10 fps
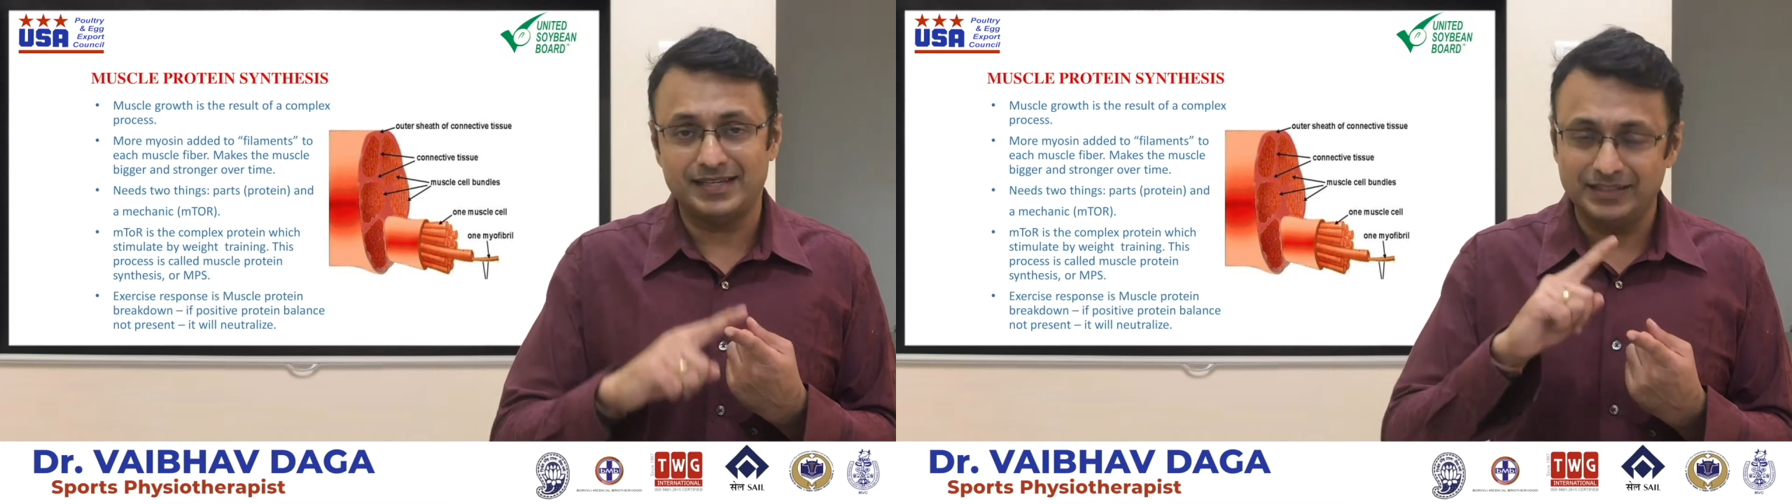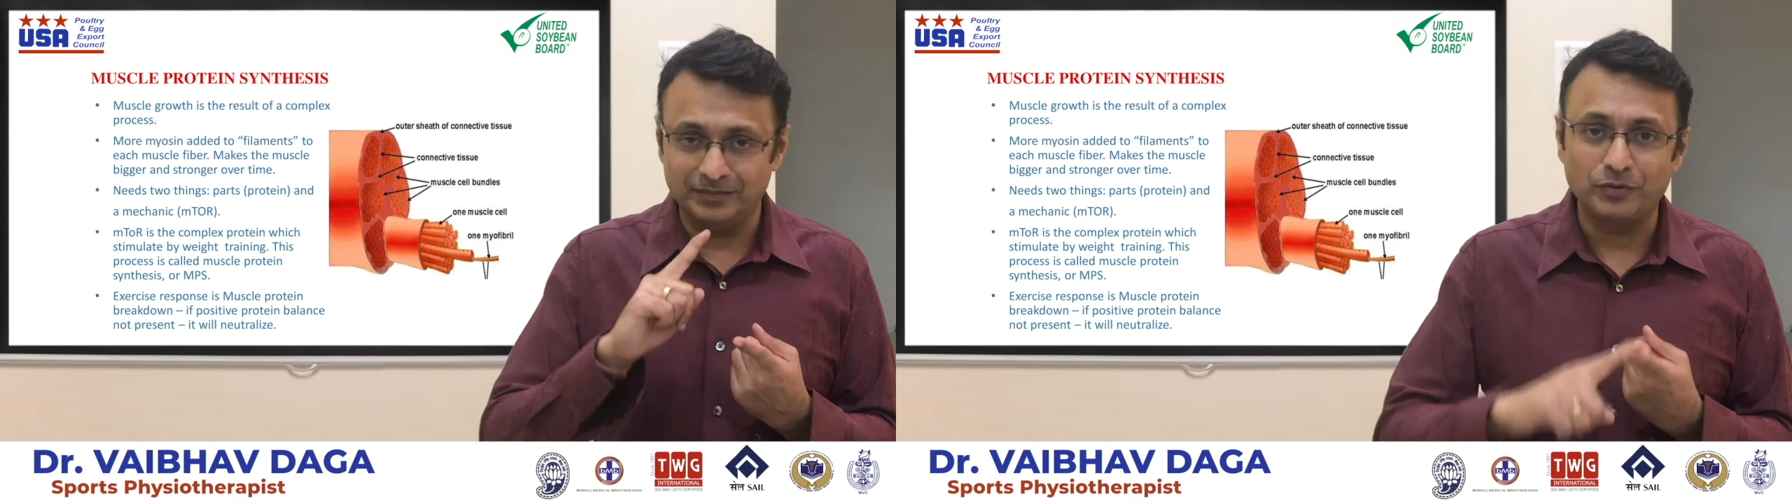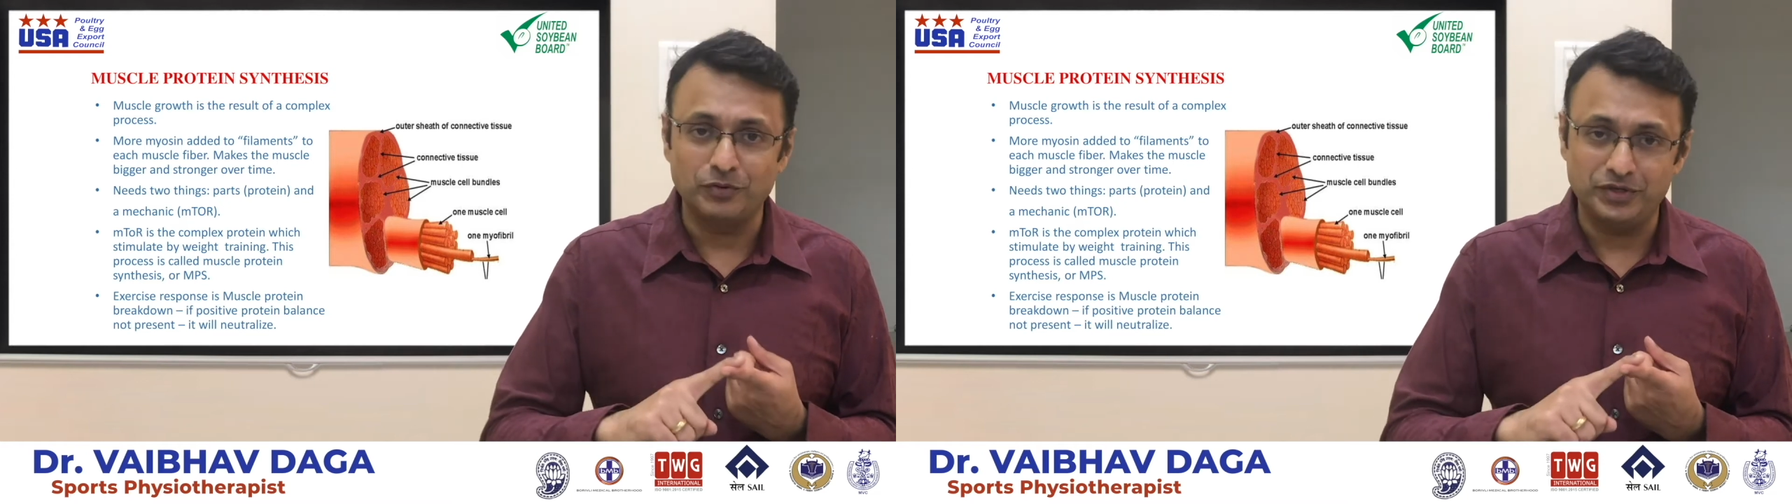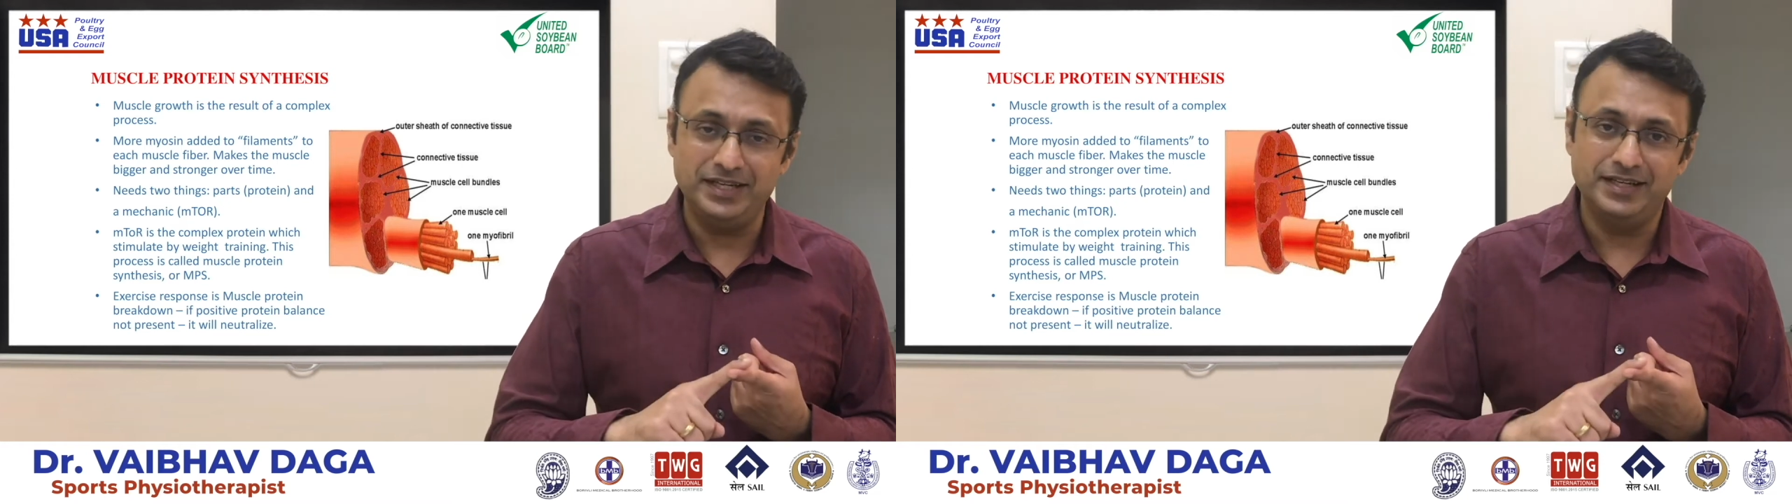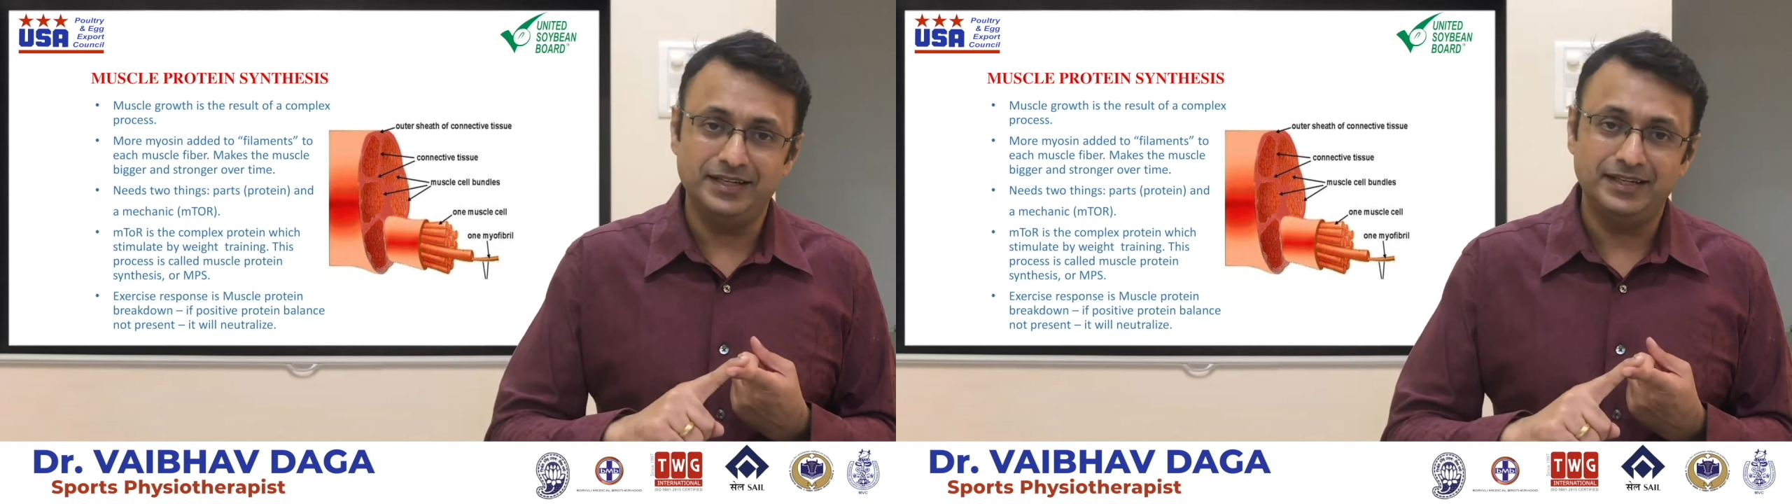are the protein
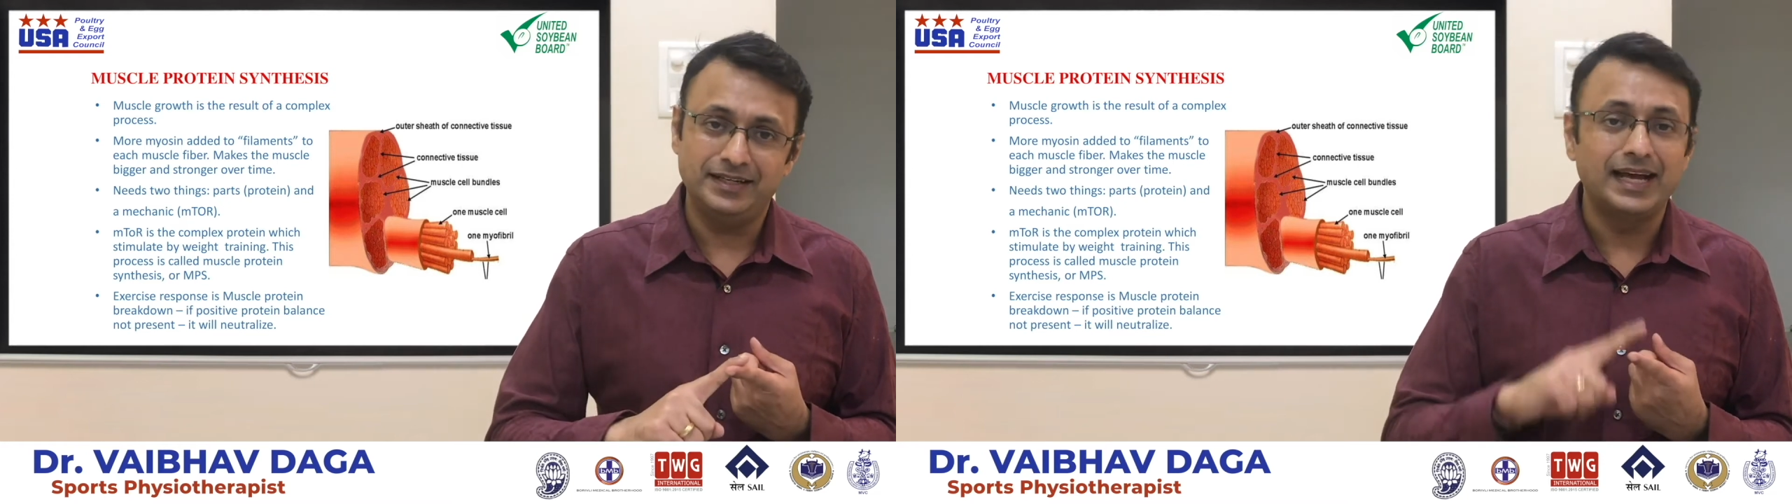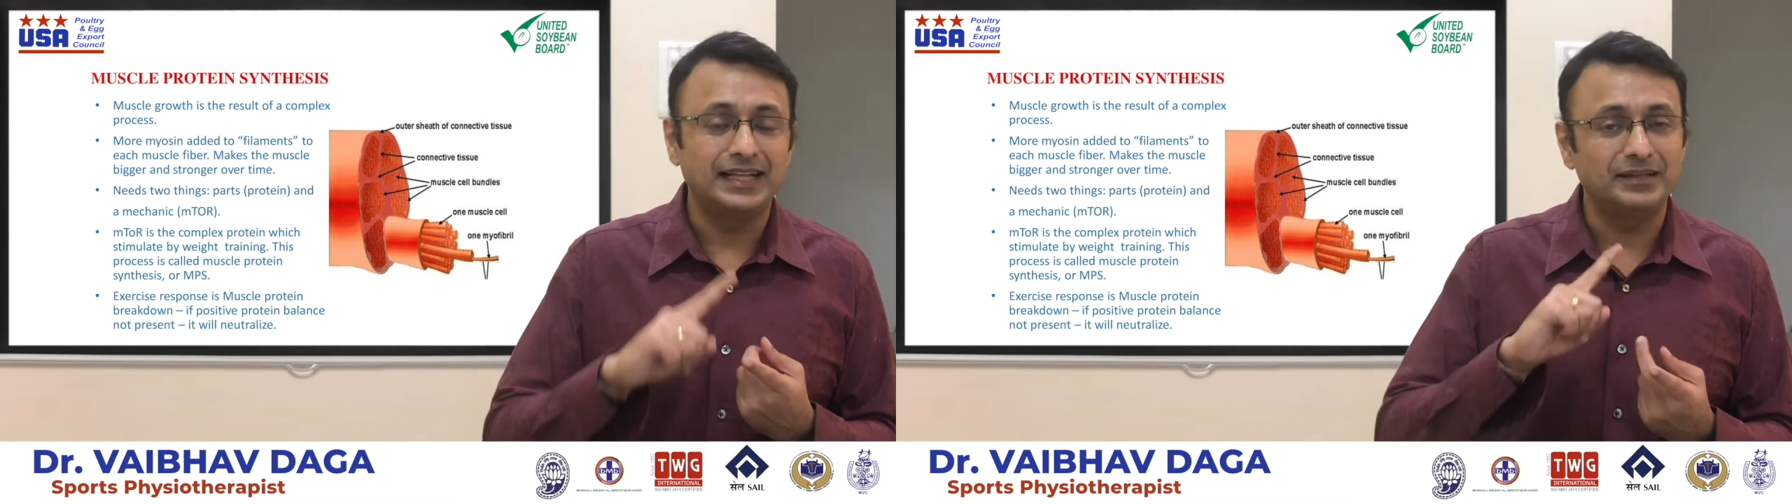here, and the